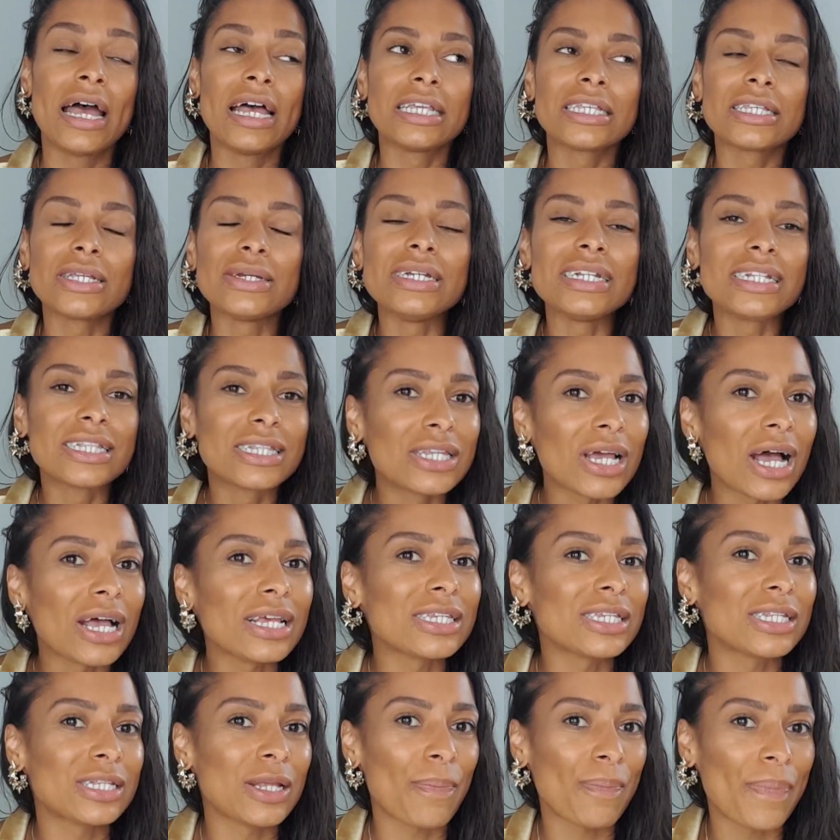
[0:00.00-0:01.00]
So it
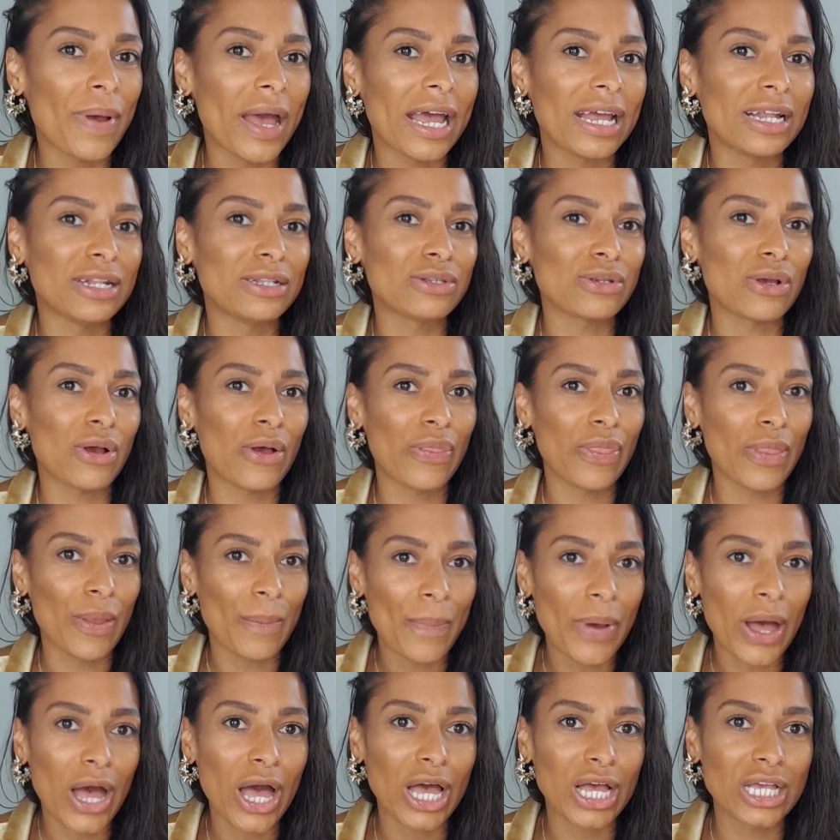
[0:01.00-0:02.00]
does depend on the
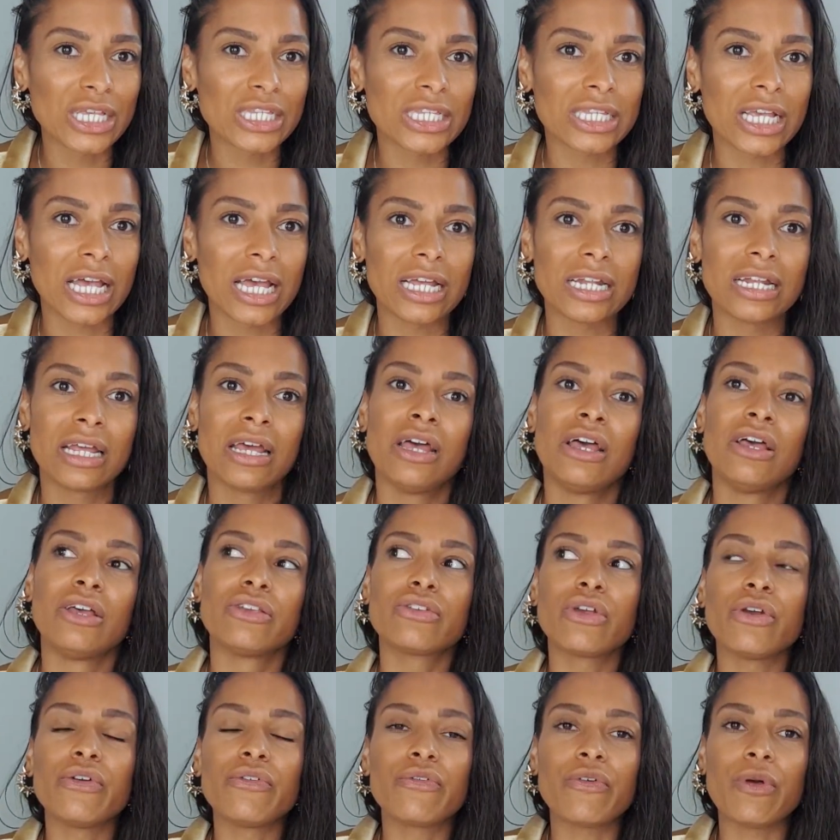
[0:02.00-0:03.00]
person.
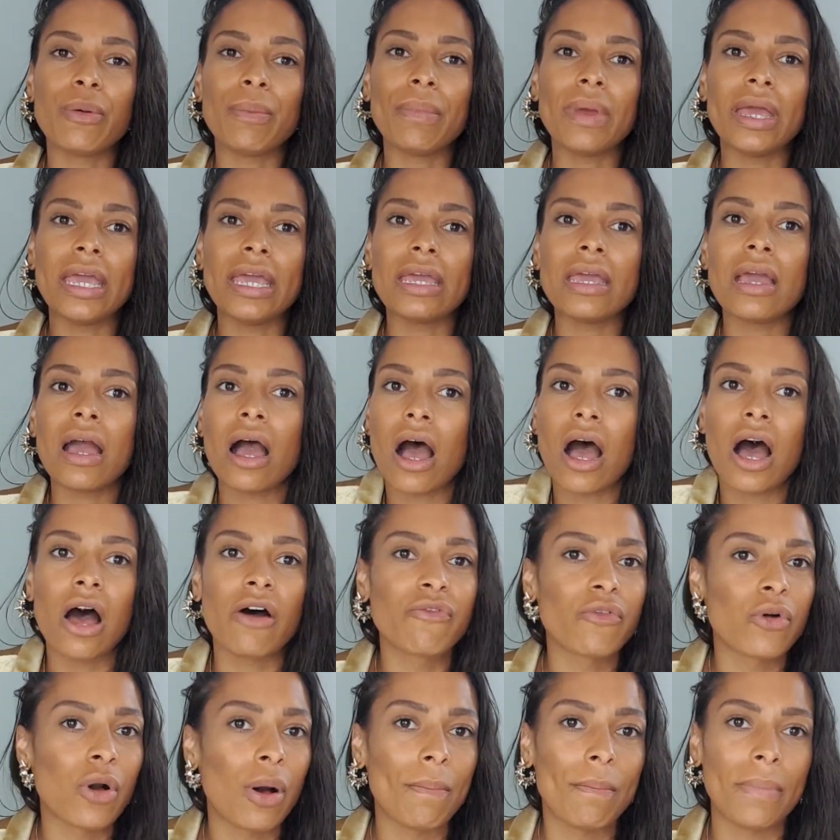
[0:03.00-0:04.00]
So for me,
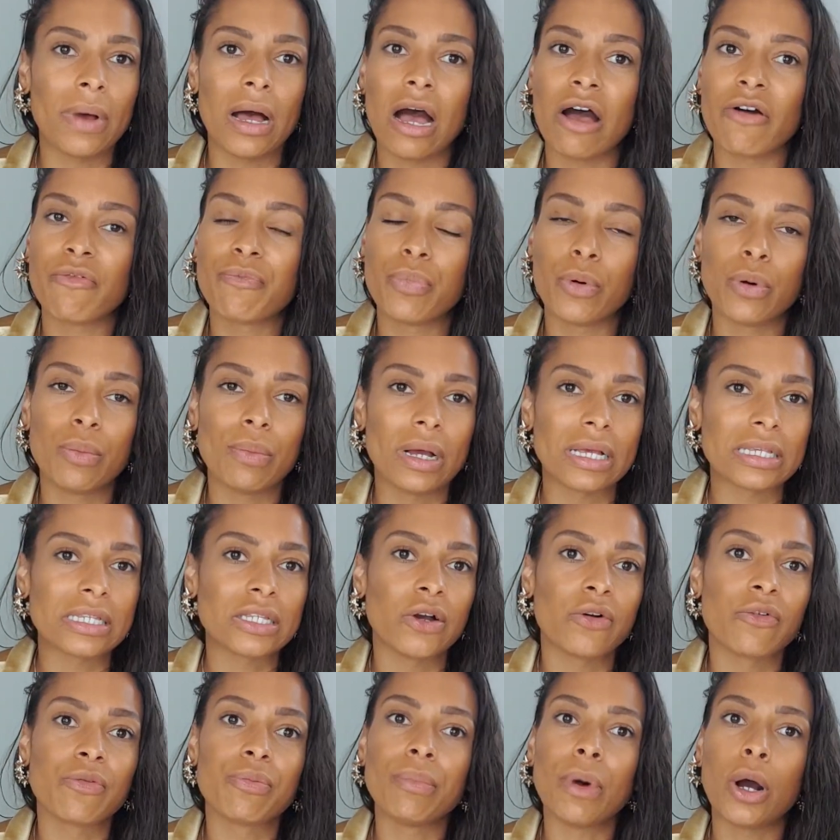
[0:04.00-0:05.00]
I've bought
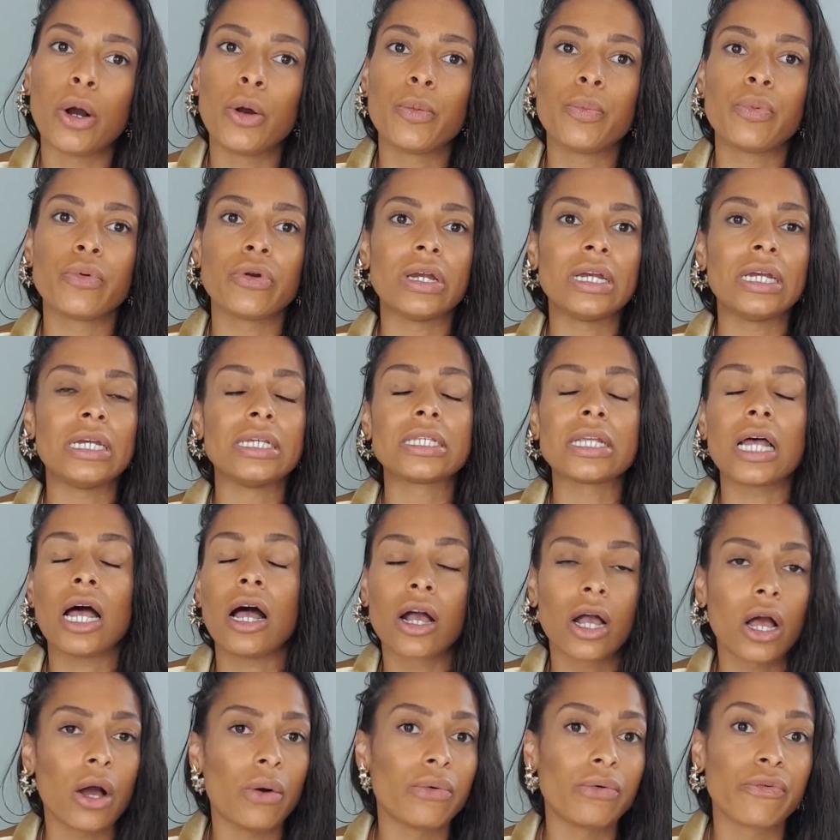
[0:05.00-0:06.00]
myself Mulberries.
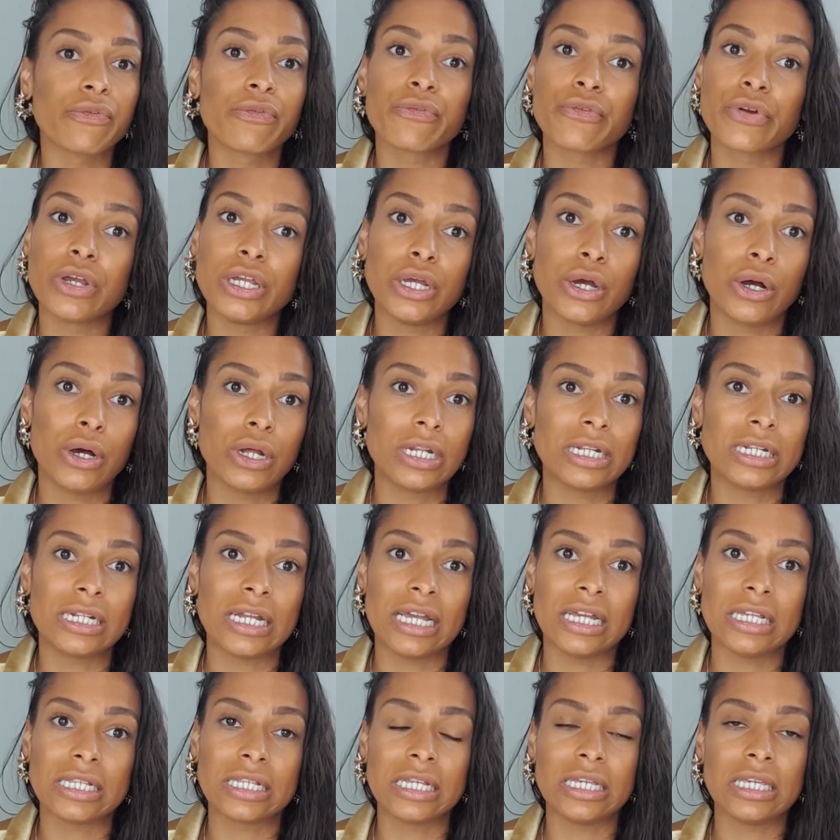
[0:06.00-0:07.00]
I go on 3
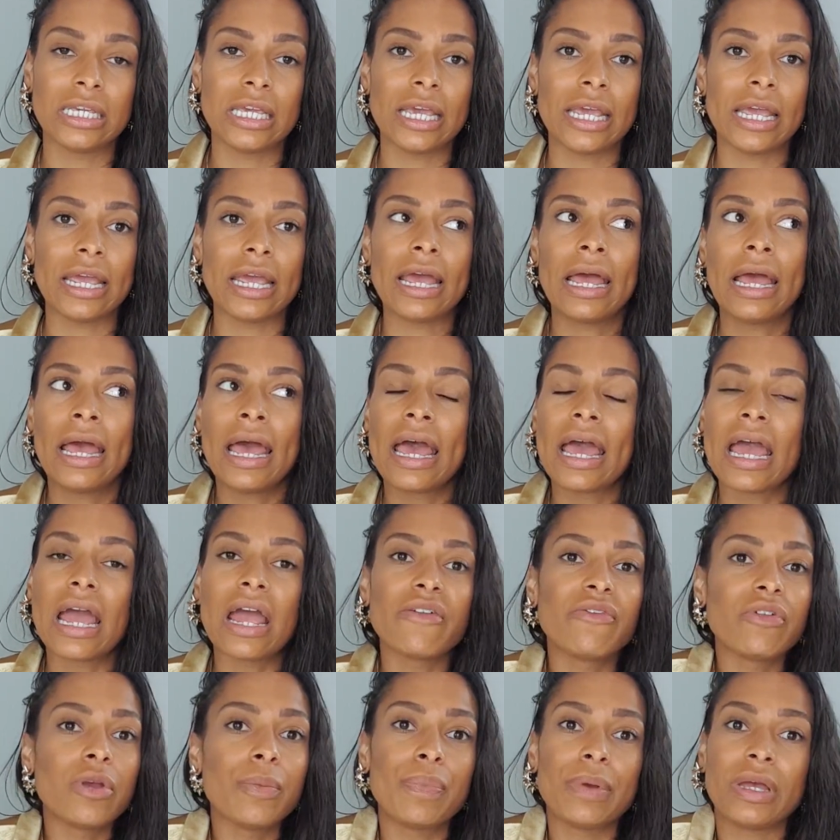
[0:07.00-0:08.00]
holidays a year.
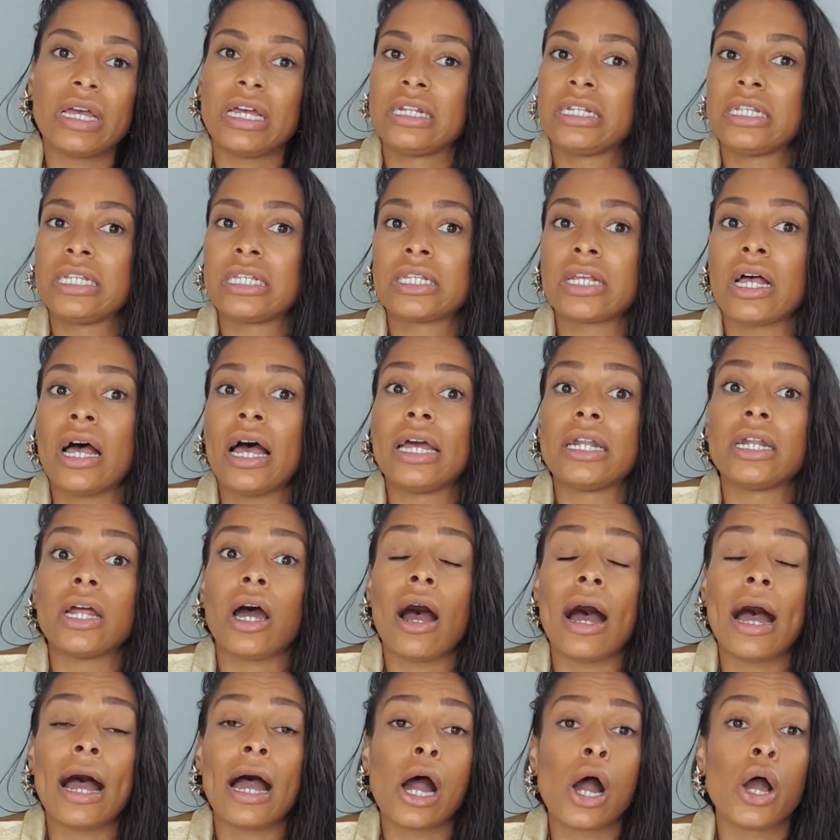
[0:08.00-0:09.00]
Every bit of designer
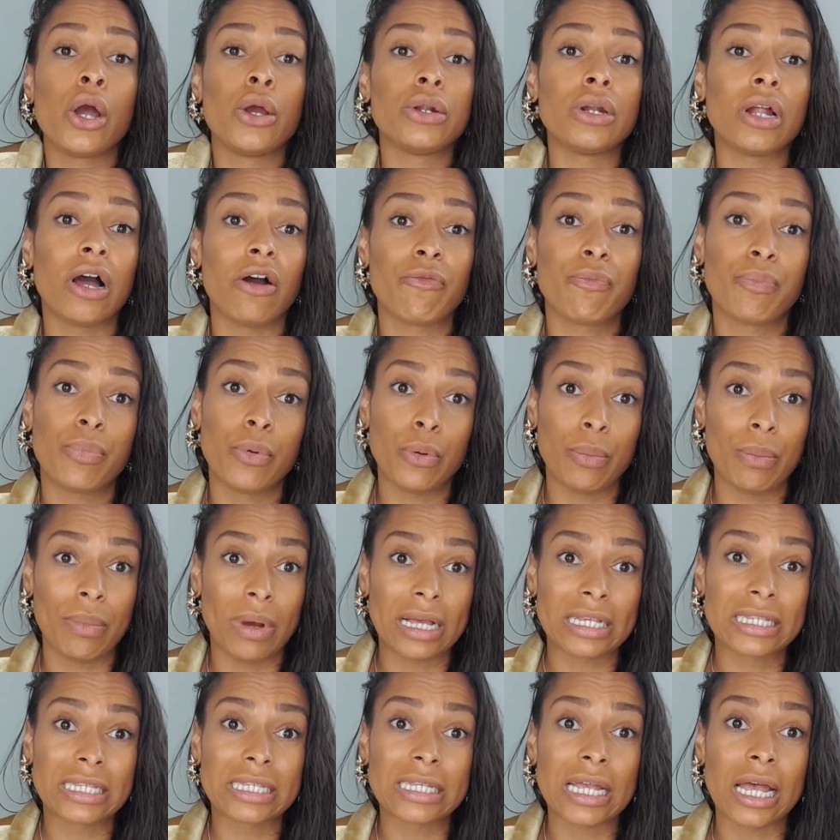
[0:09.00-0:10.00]
I own, I've bought
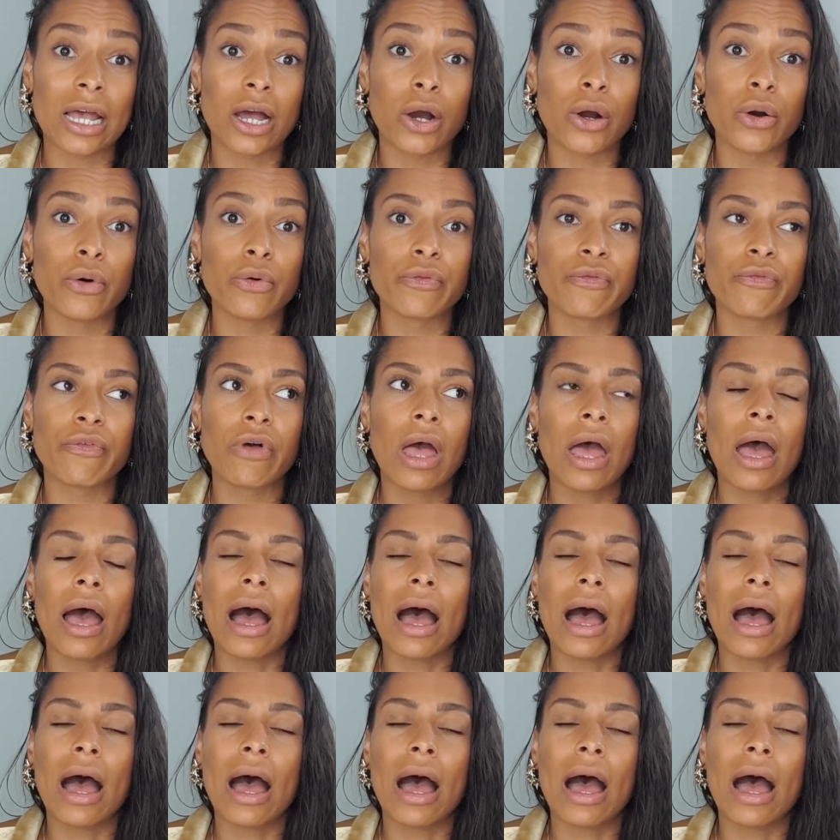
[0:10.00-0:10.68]
myself.